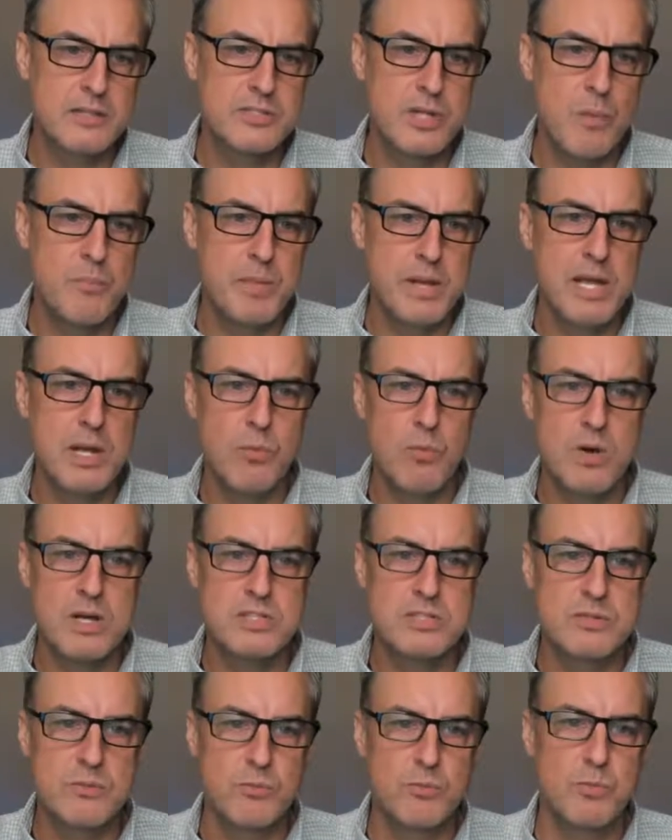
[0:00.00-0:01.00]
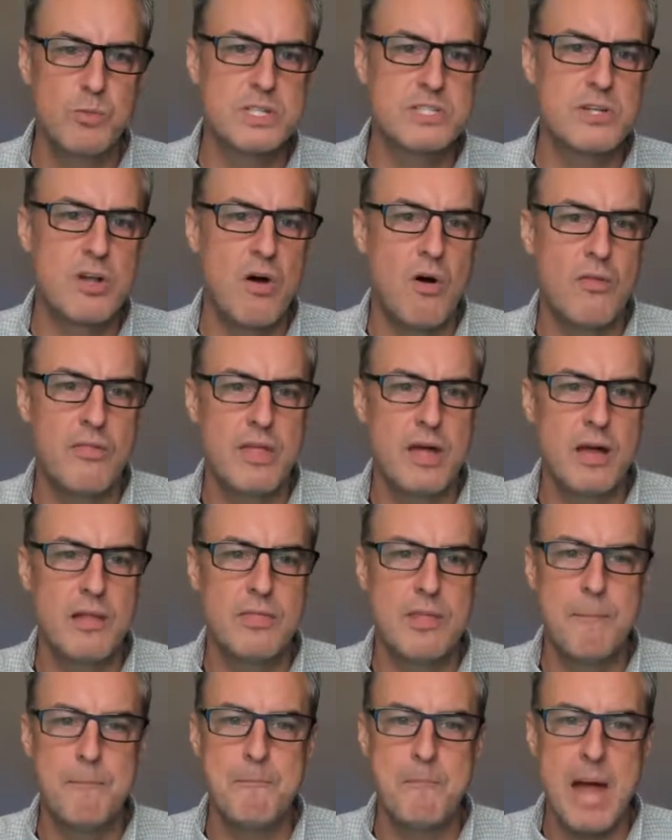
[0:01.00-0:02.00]
so big was what's called the
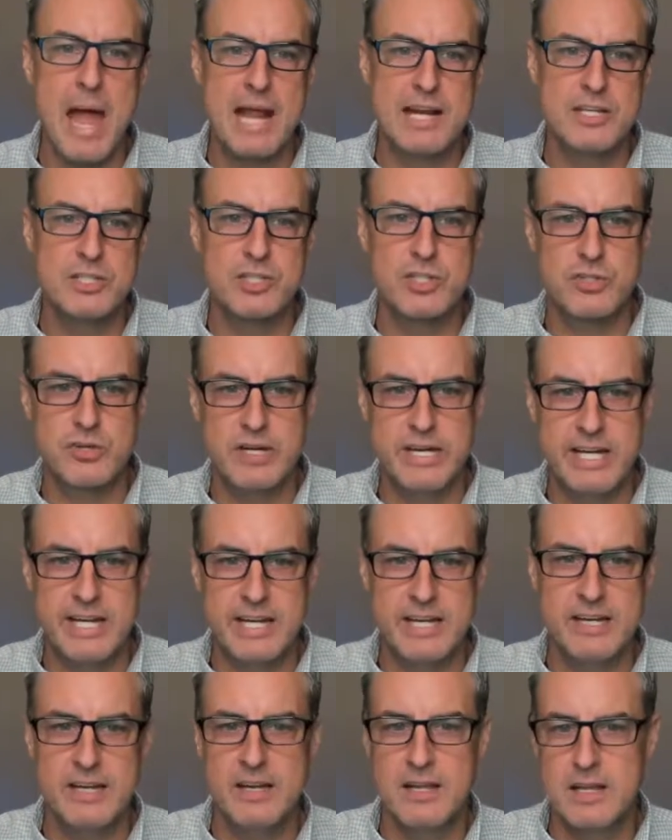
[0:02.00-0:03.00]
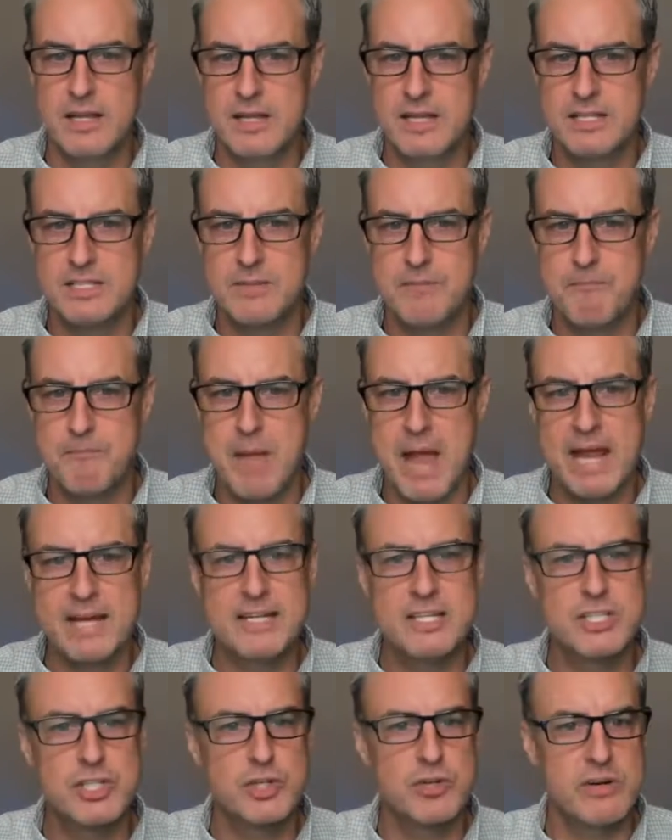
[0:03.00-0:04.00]
the magnetrine it's
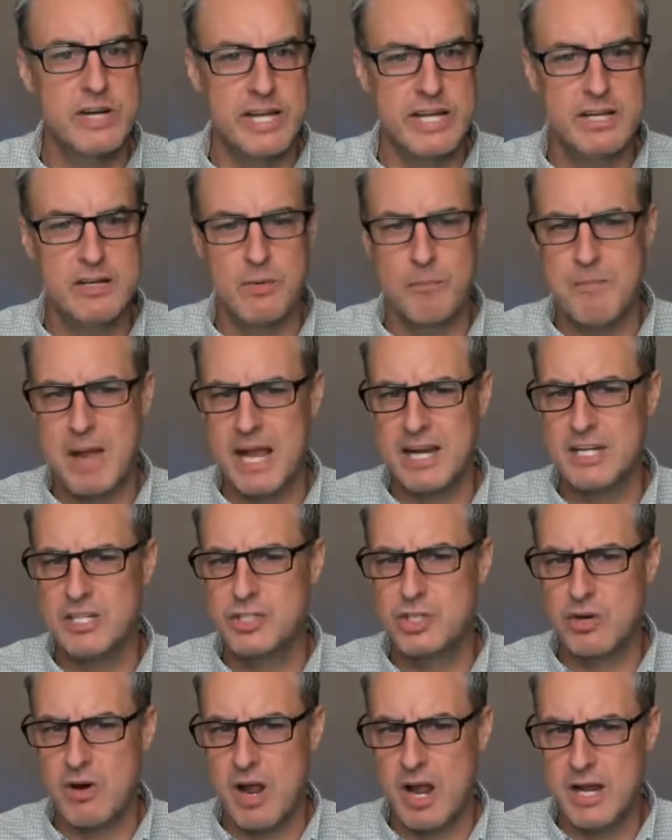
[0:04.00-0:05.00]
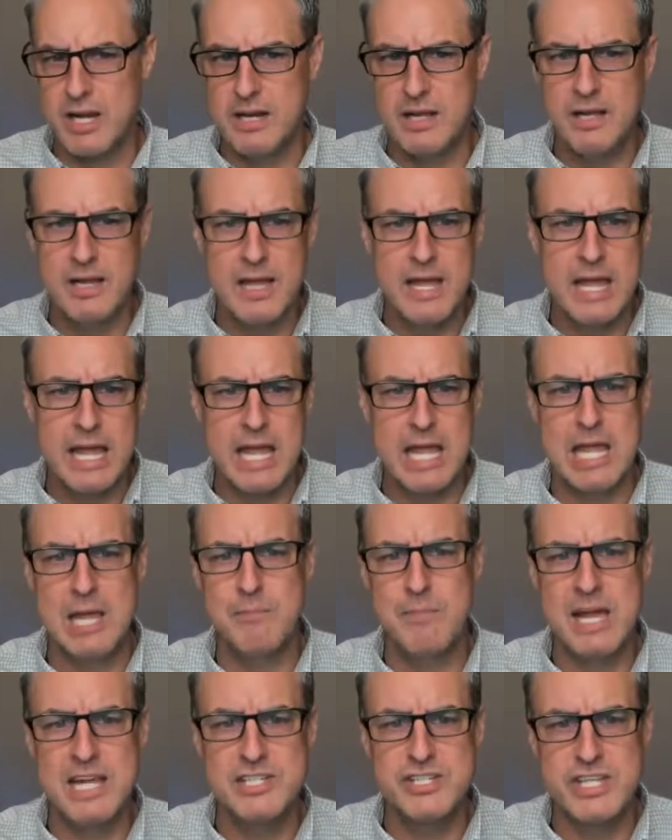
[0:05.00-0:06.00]
magnetrine or magnetrine?
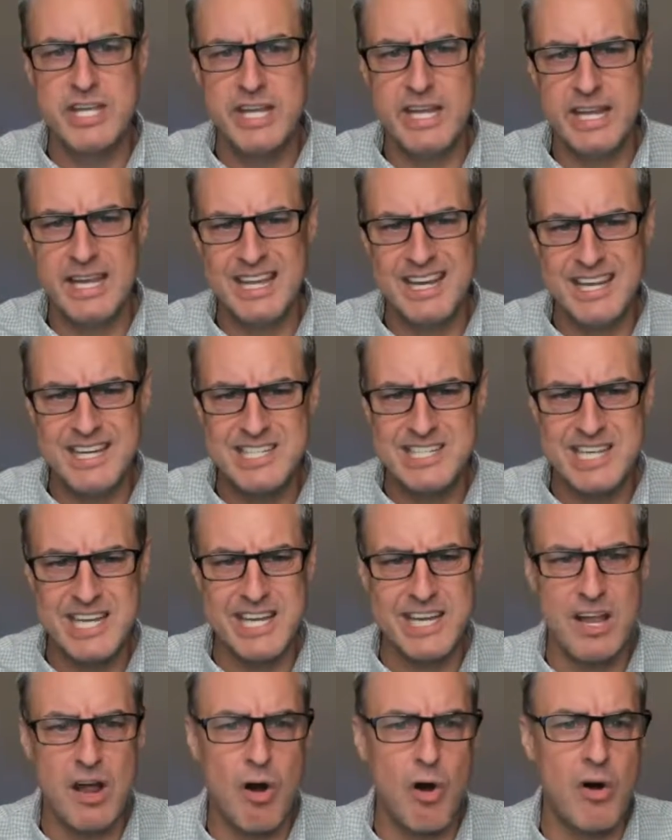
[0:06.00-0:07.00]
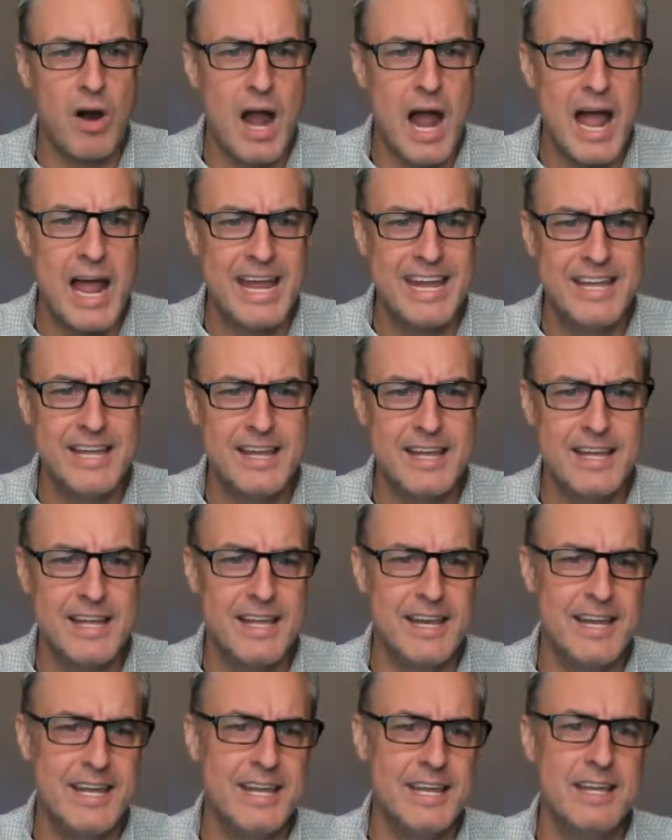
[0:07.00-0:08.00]
M A G N E T R I
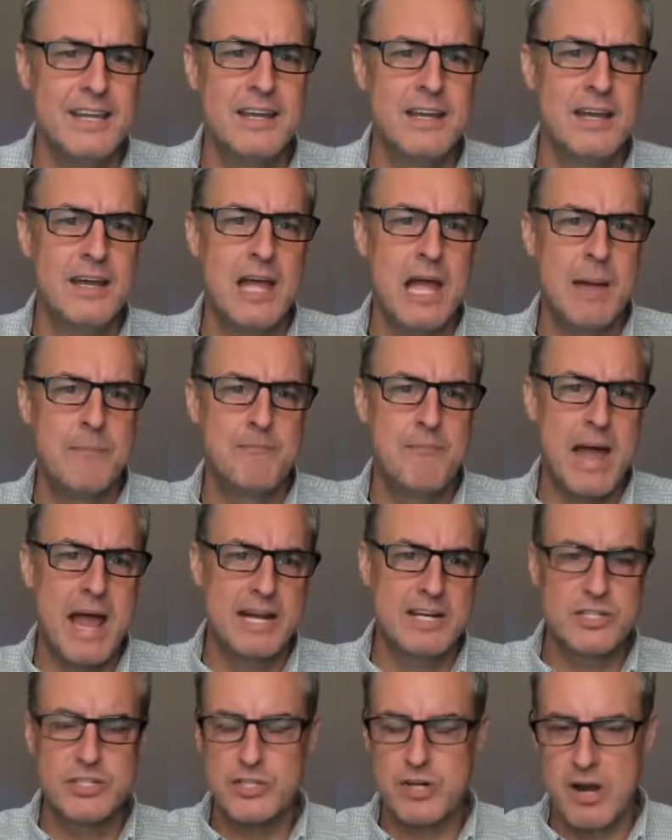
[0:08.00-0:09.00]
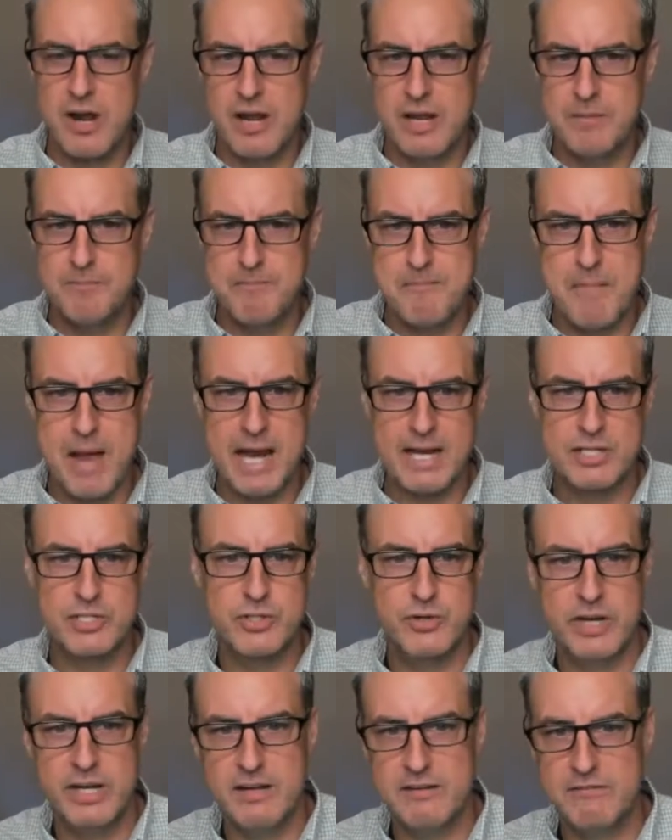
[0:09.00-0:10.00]
N E. Magnetrine,
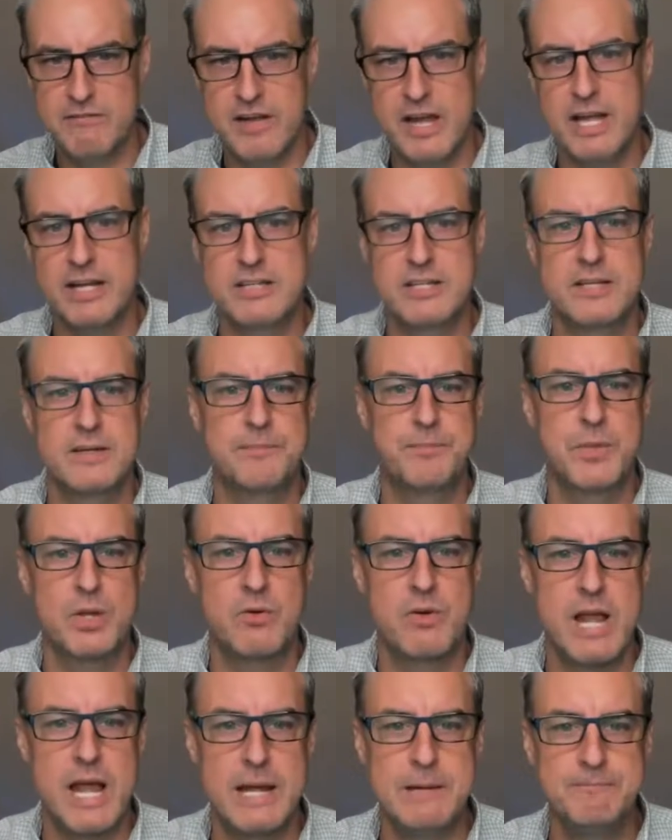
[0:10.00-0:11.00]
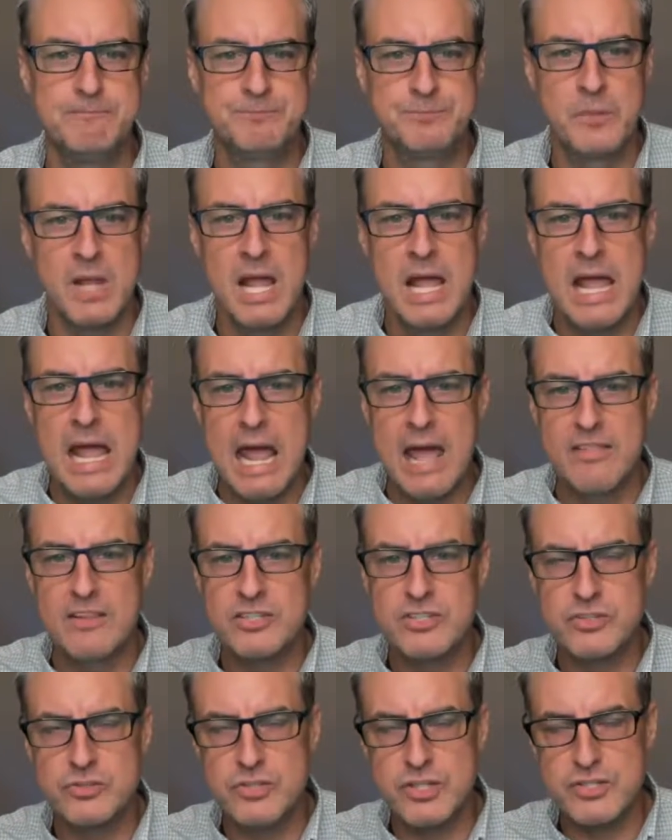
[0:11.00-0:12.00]
magnetrine effect. Okay. And
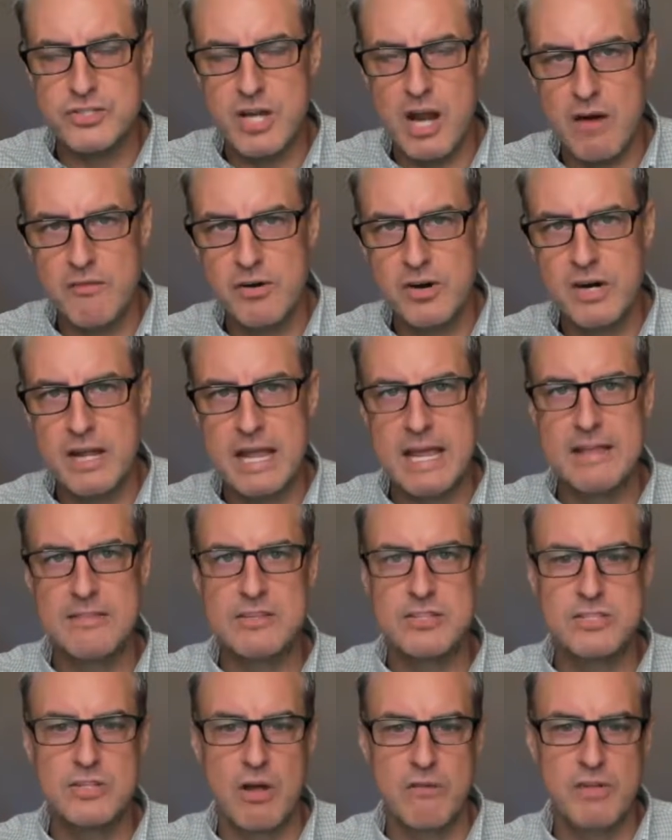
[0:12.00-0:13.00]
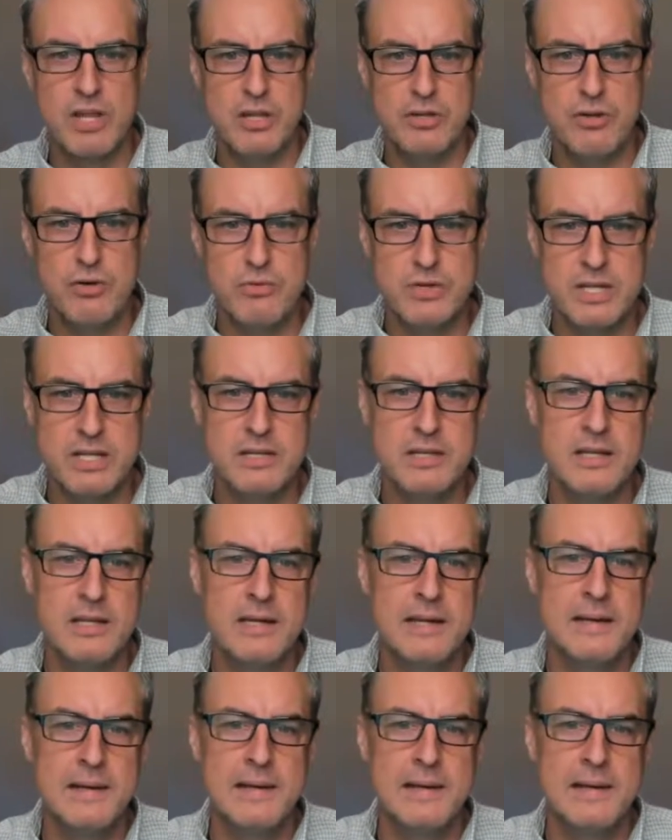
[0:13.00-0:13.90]
this is discovered in the Soviet Union